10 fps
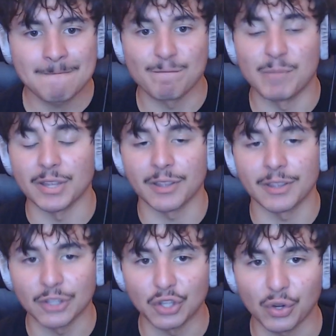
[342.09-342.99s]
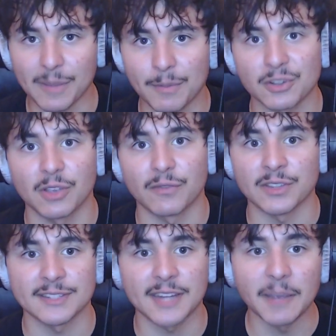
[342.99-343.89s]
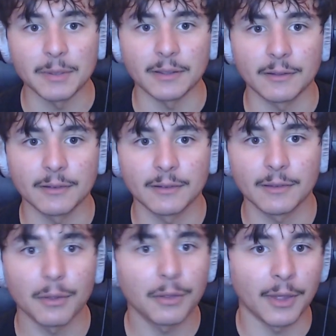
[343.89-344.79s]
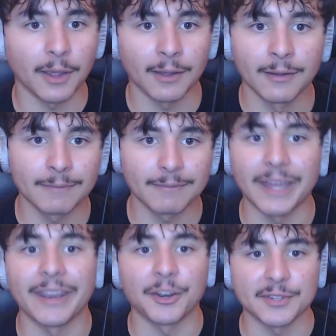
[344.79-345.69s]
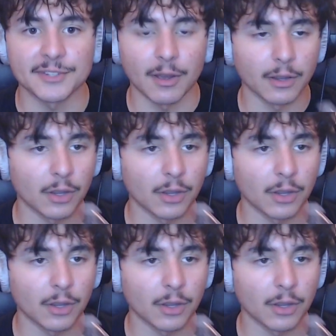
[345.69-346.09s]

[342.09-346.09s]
but you're keeping yourself in this type beat thing that now you're stuck.